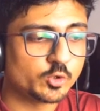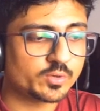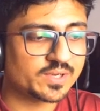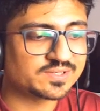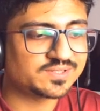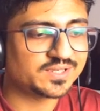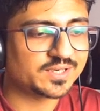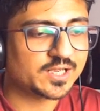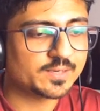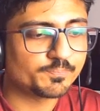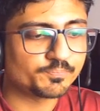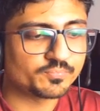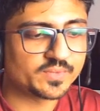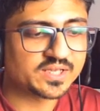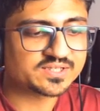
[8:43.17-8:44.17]
you can see
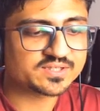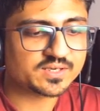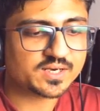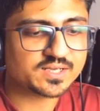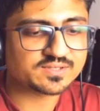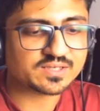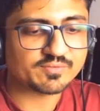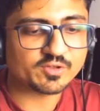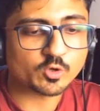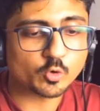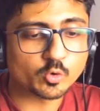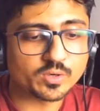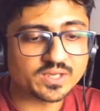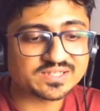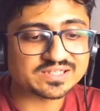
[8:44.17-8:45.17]
that this seller is having
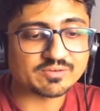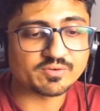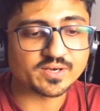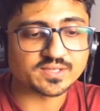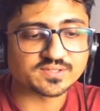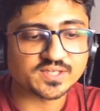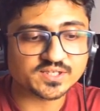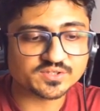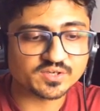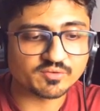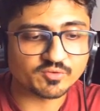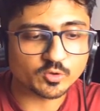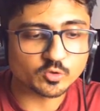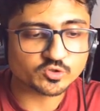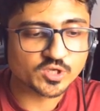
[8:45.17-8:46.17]
only 76
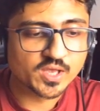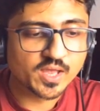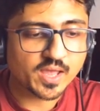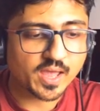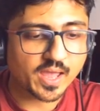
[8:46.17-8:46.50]
reviews